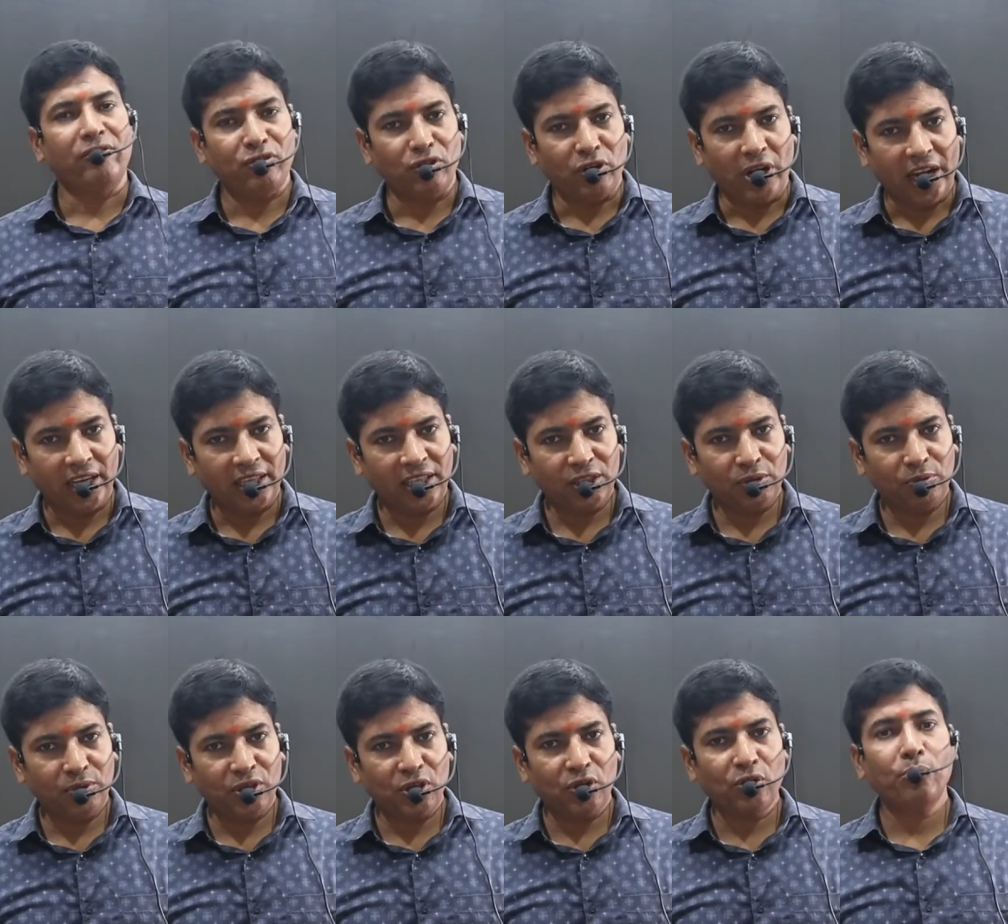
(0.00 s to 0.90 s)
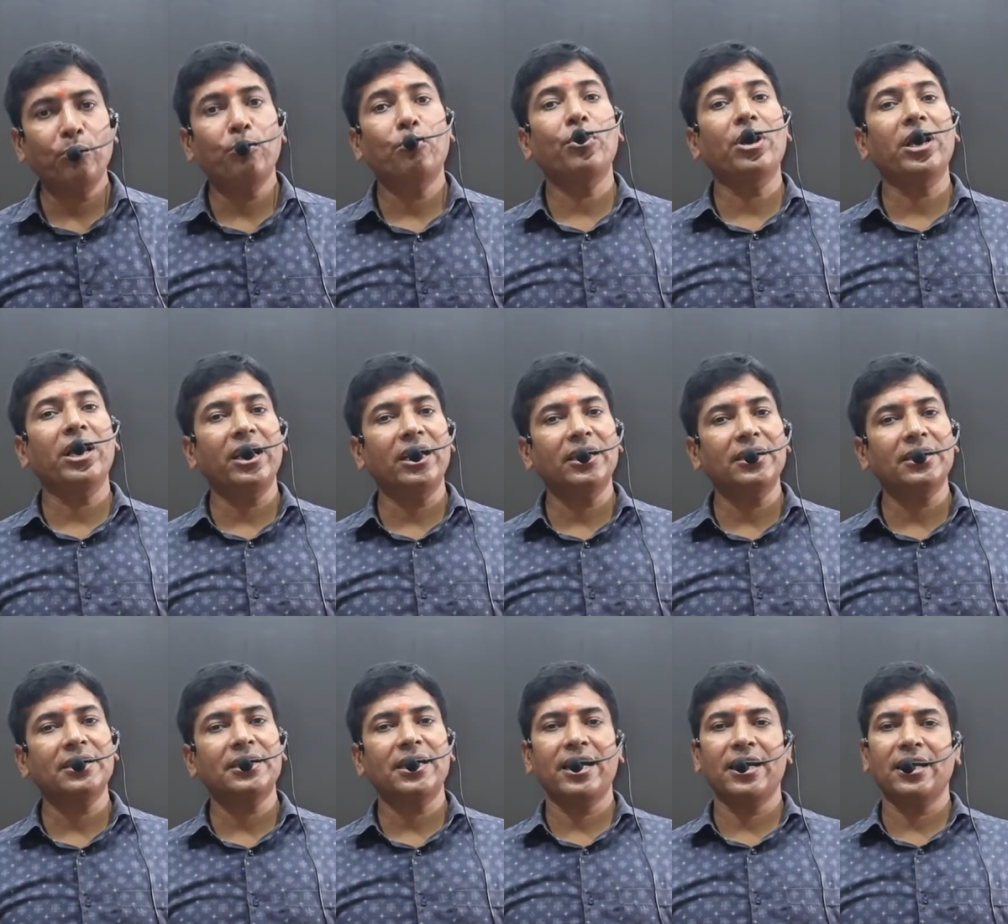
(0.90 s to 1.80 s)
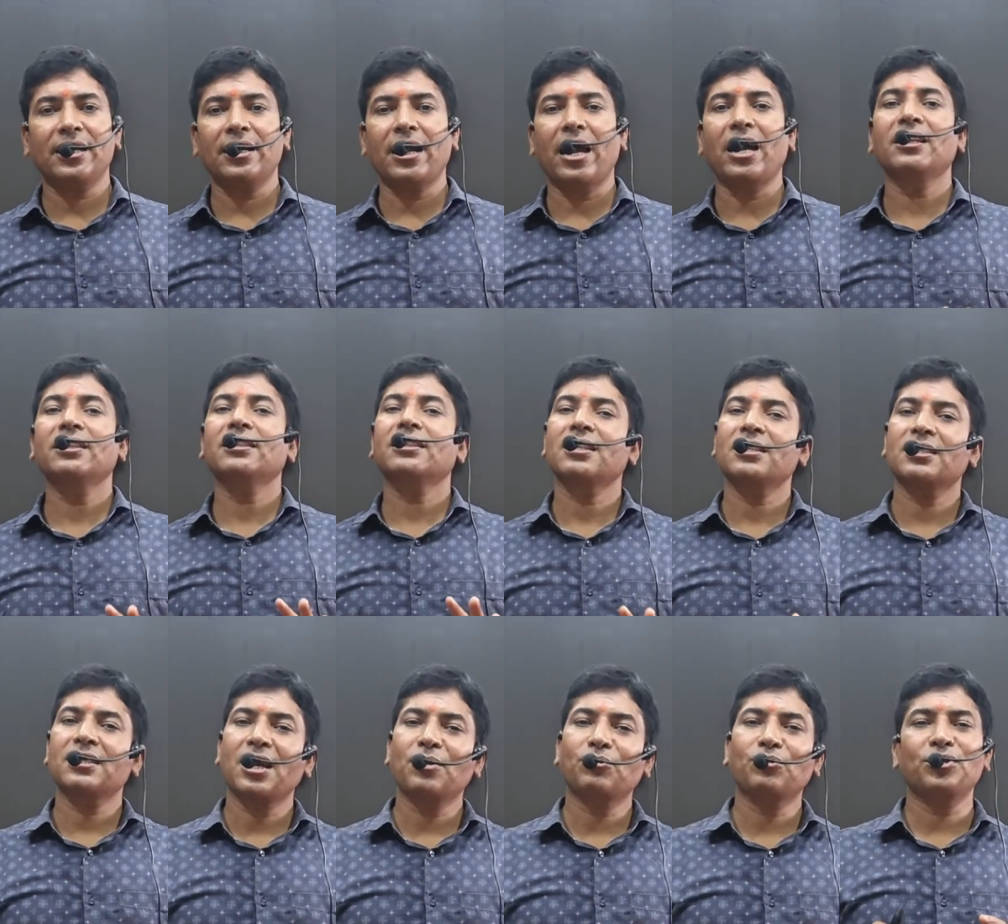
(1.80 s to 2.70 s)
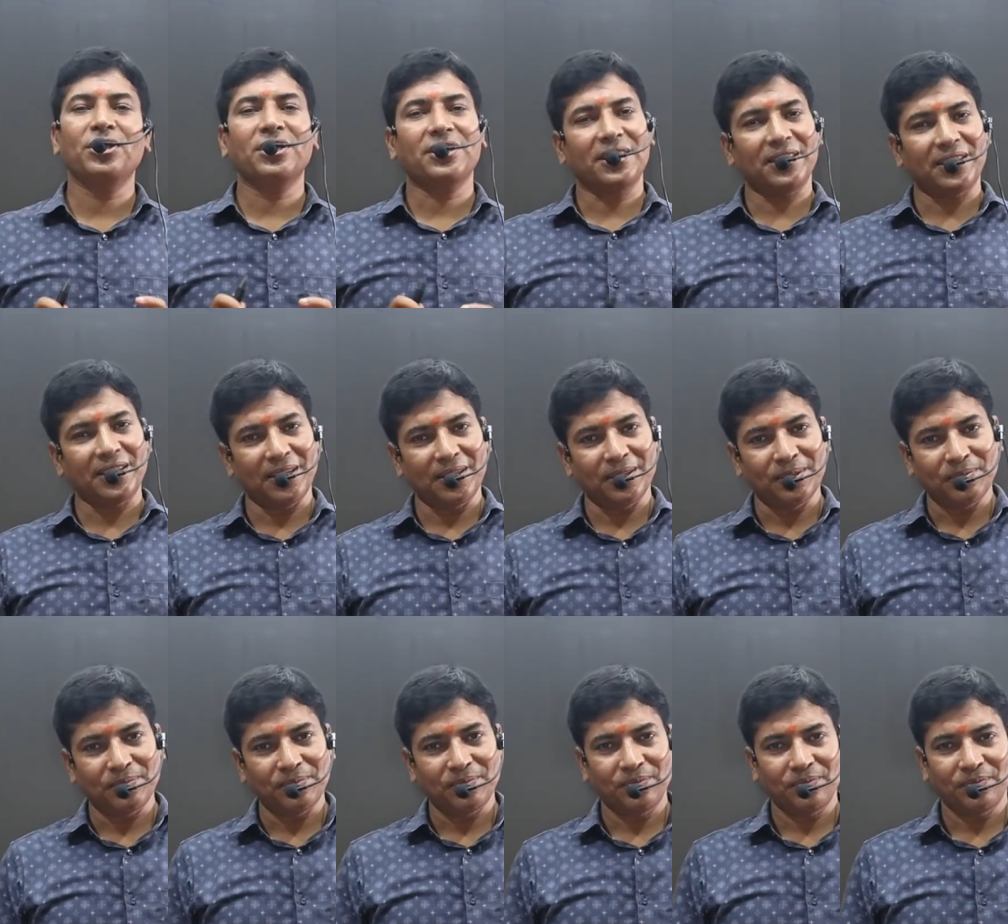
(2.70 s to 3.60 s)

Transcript: If you like this video, please share and subscribe to the channel.